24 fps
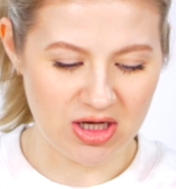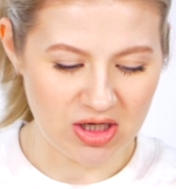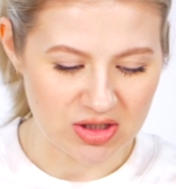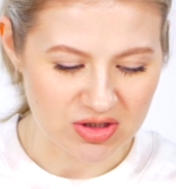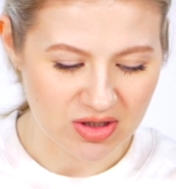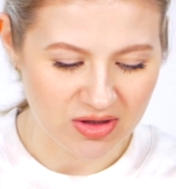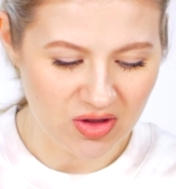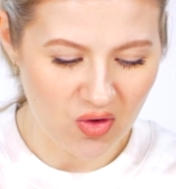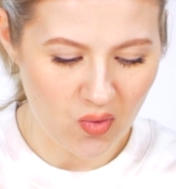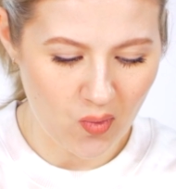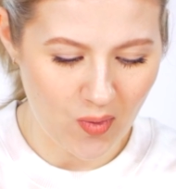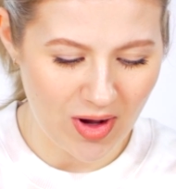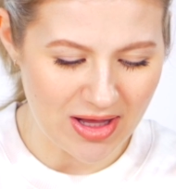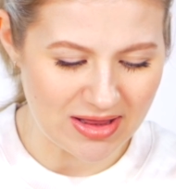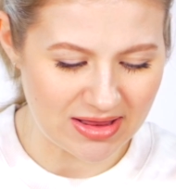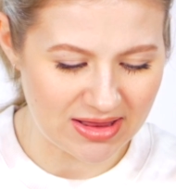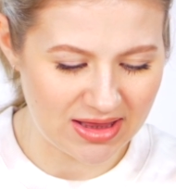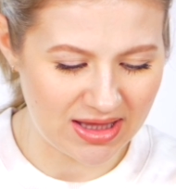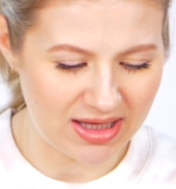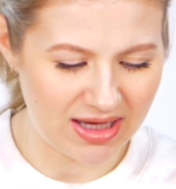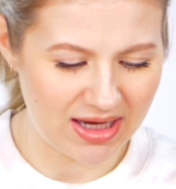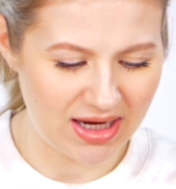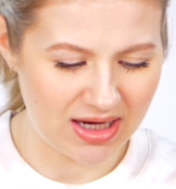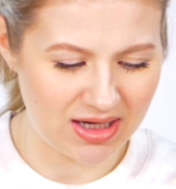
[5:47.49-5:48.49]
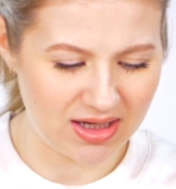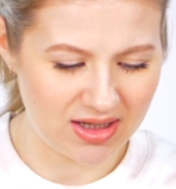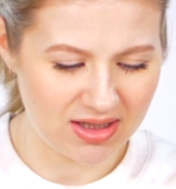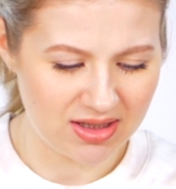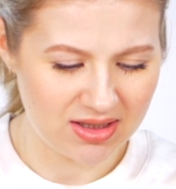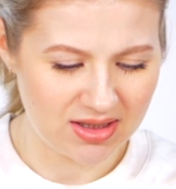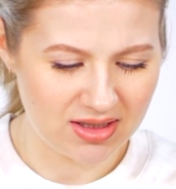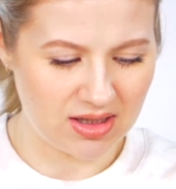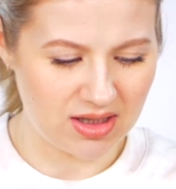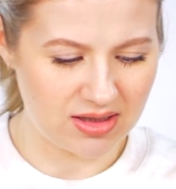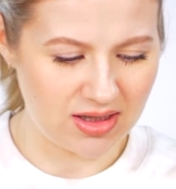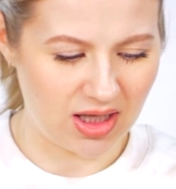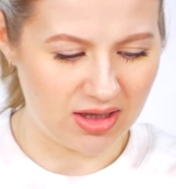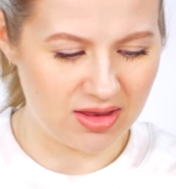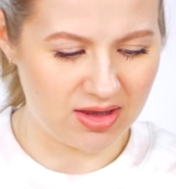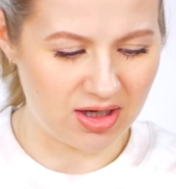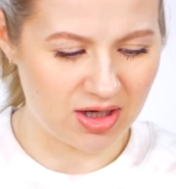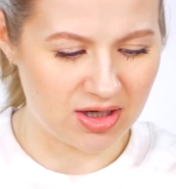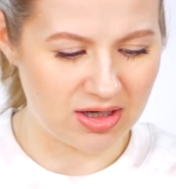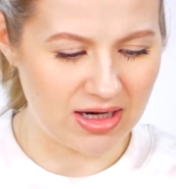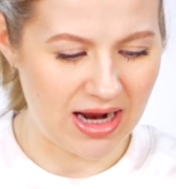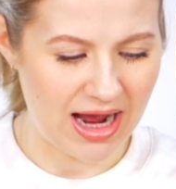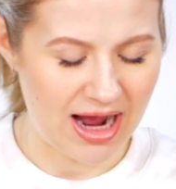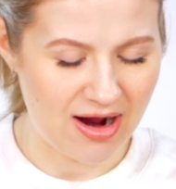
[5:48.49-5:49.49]
So the one thing that
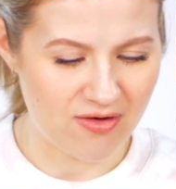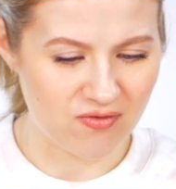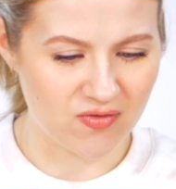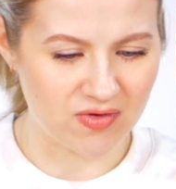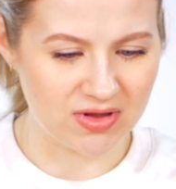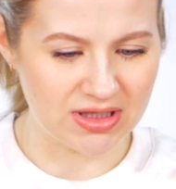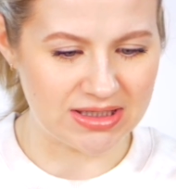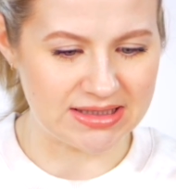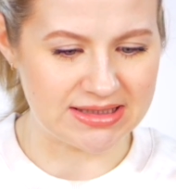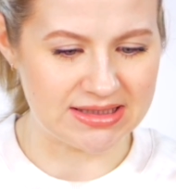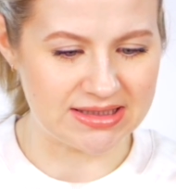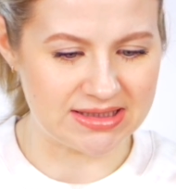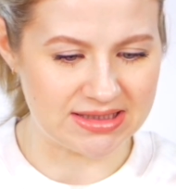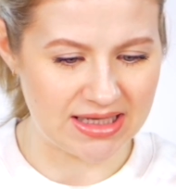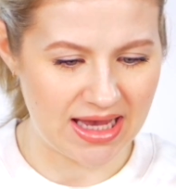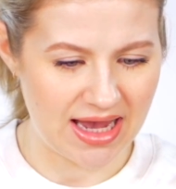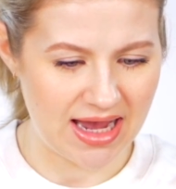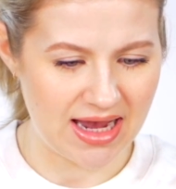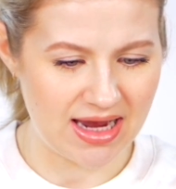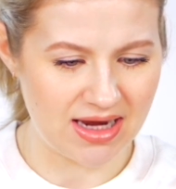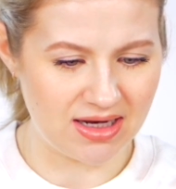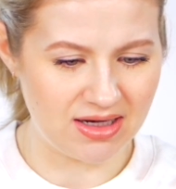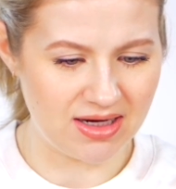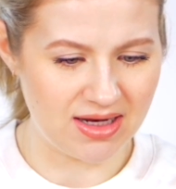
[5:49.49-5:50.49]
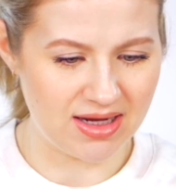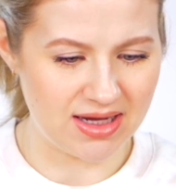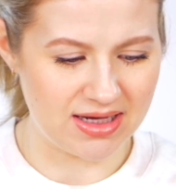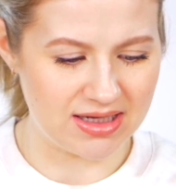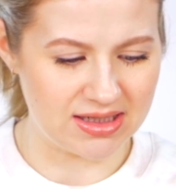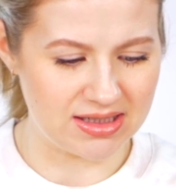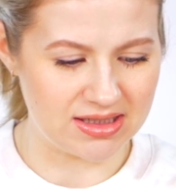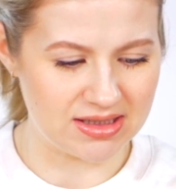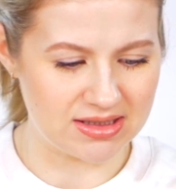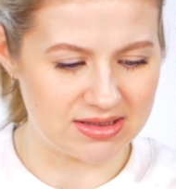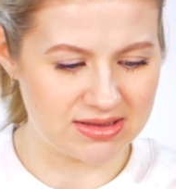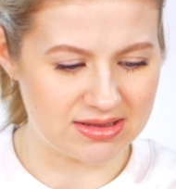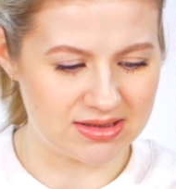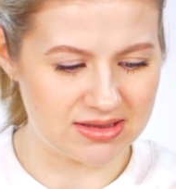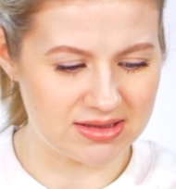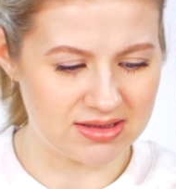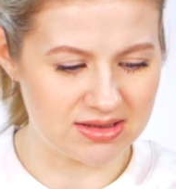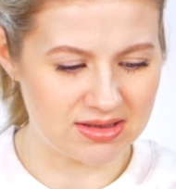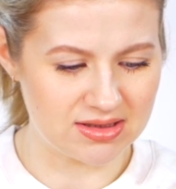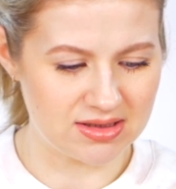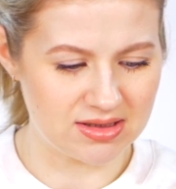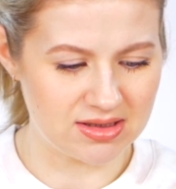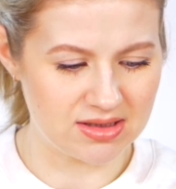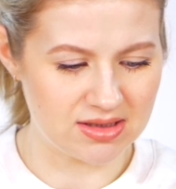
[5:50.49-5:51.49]
they're not really saying
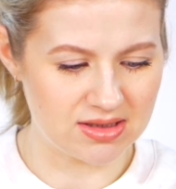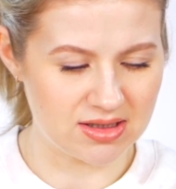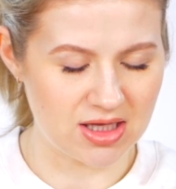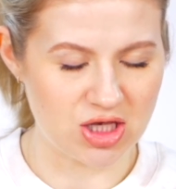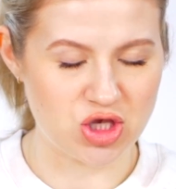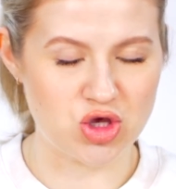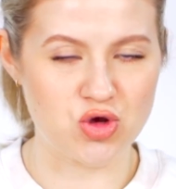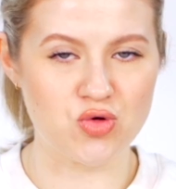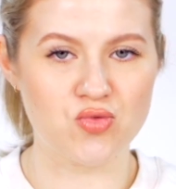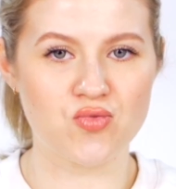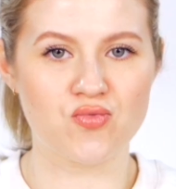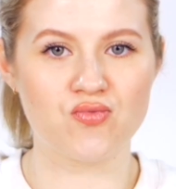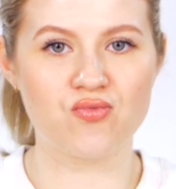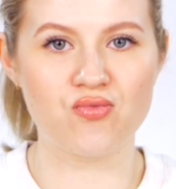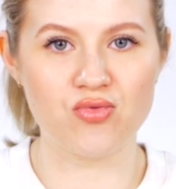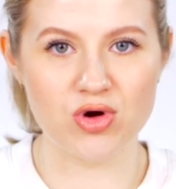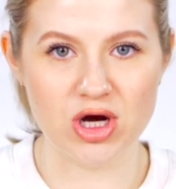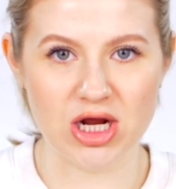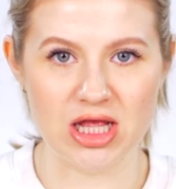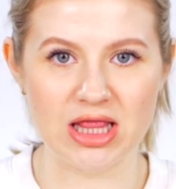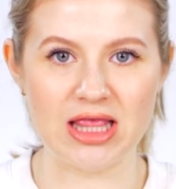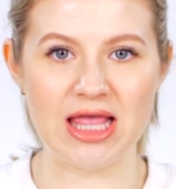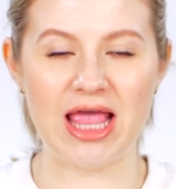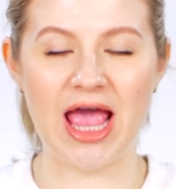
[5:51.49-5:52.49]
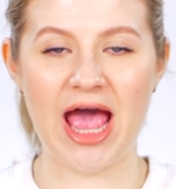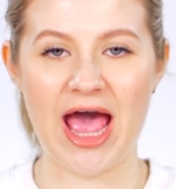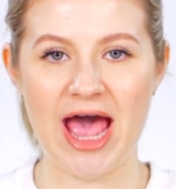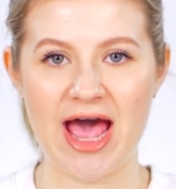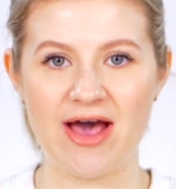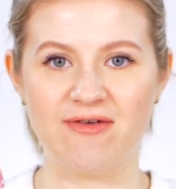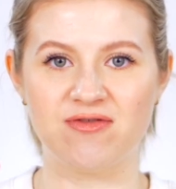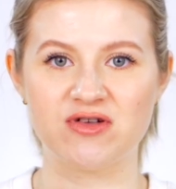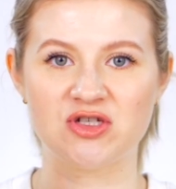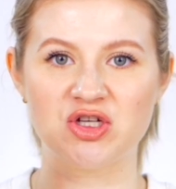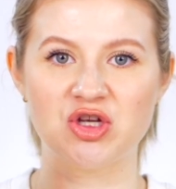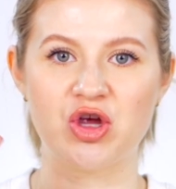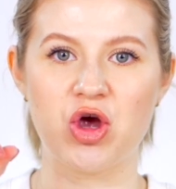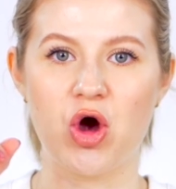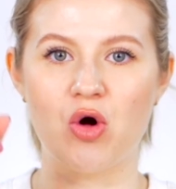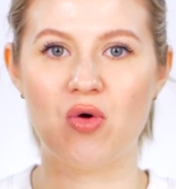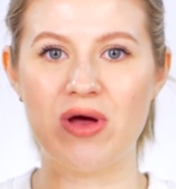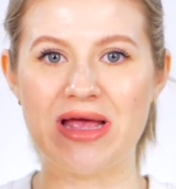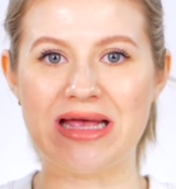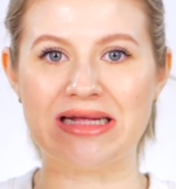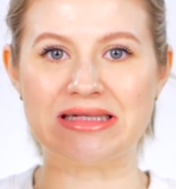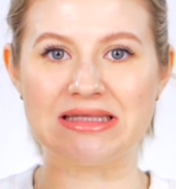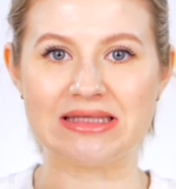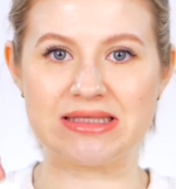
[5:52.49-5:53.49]
is like you really have to go
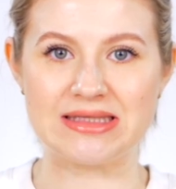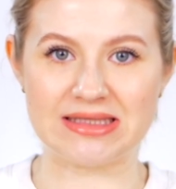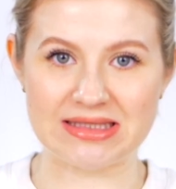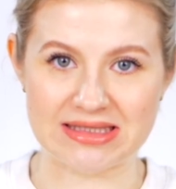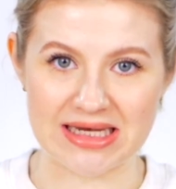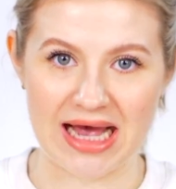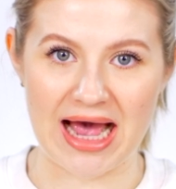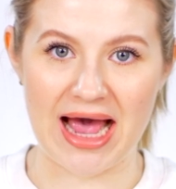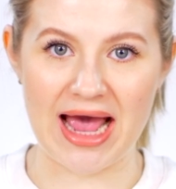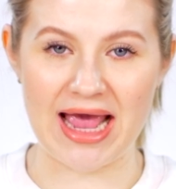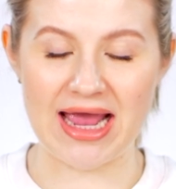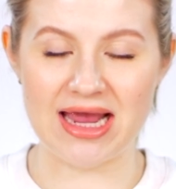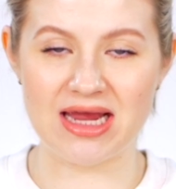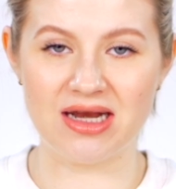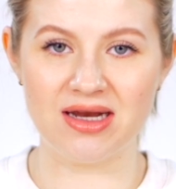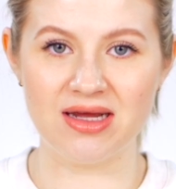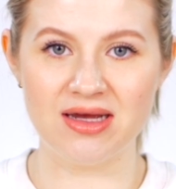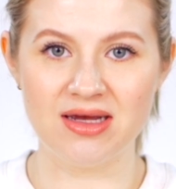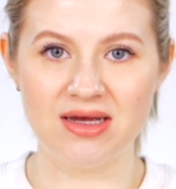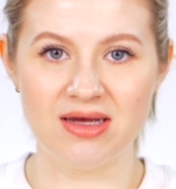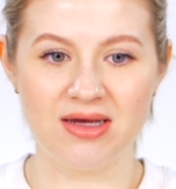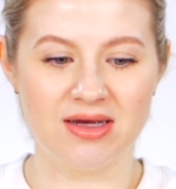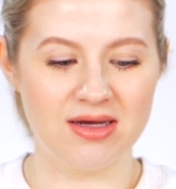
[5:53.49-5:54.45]
inside